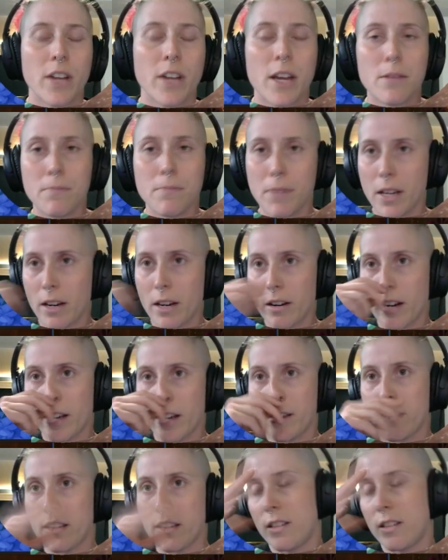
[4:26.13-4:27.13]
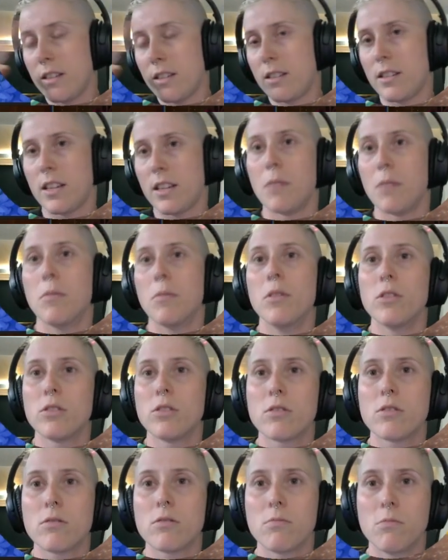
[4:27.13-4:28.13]
Nightmare. I think this game
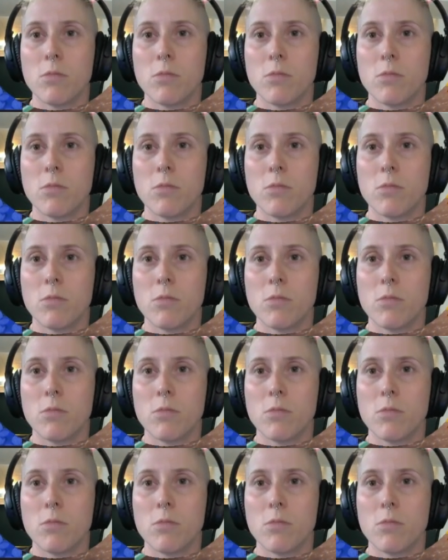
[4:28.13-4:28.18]
looks